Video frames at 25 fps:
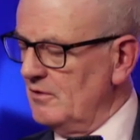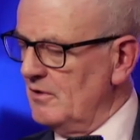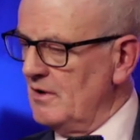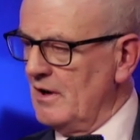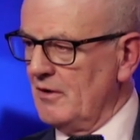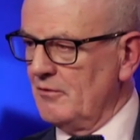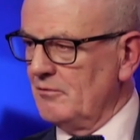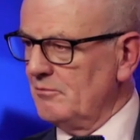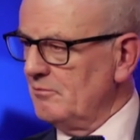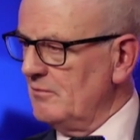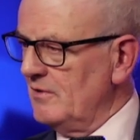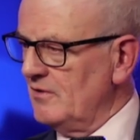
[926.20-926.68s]

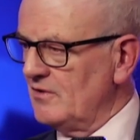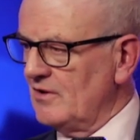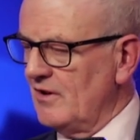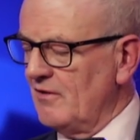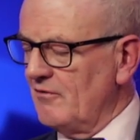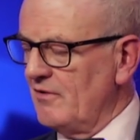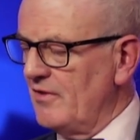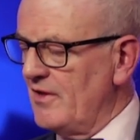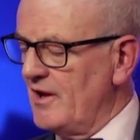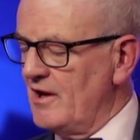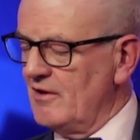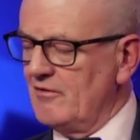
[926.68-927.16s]
know it's
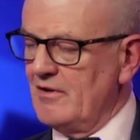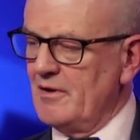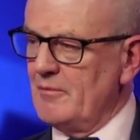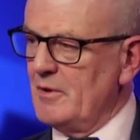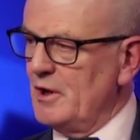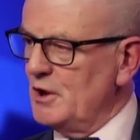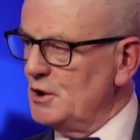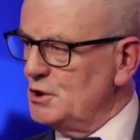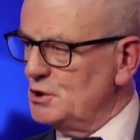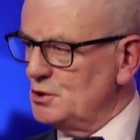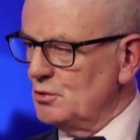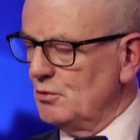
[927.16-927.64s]
either their
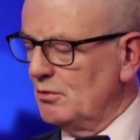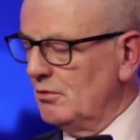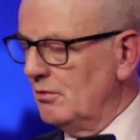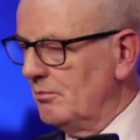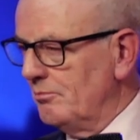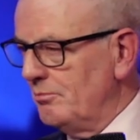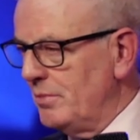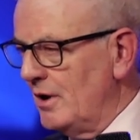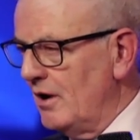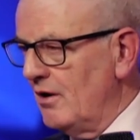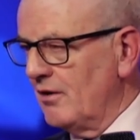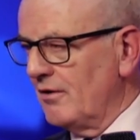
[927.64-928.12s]
image or
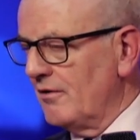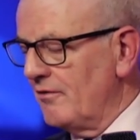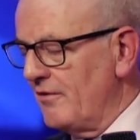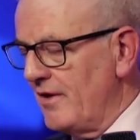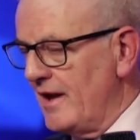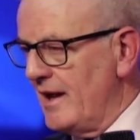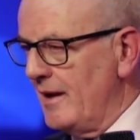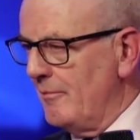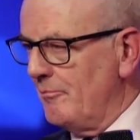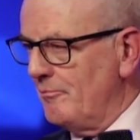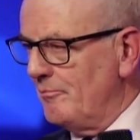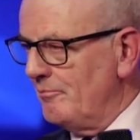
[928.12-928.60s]
part of
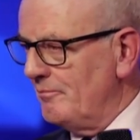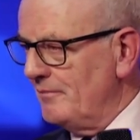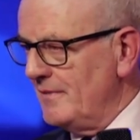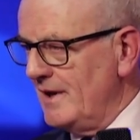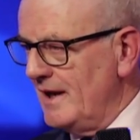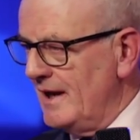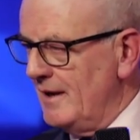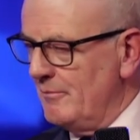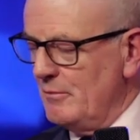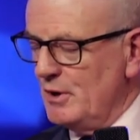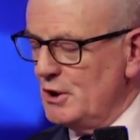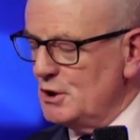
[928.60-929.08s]
their
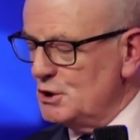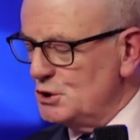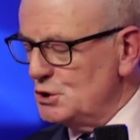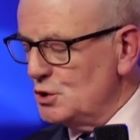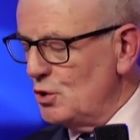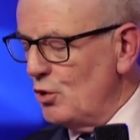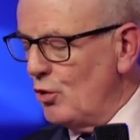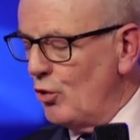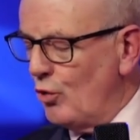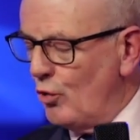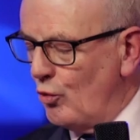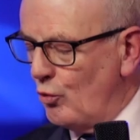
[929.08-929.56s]
image
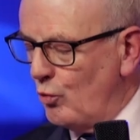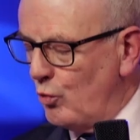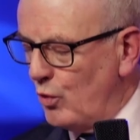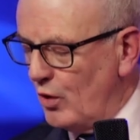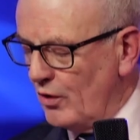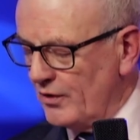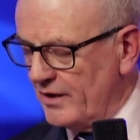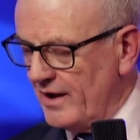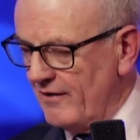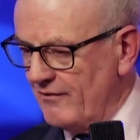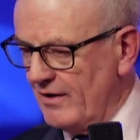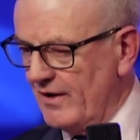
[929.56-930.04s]
or That's
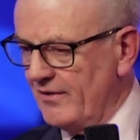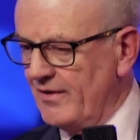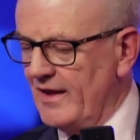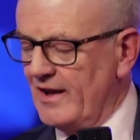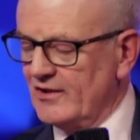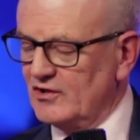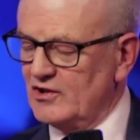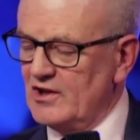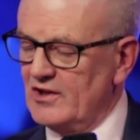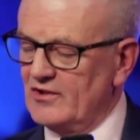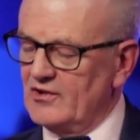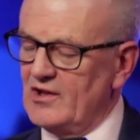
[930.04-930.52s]
whatever.
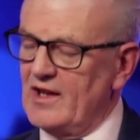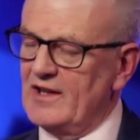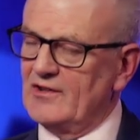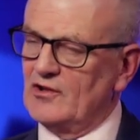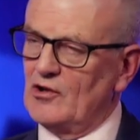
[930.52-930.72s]
That's it, it's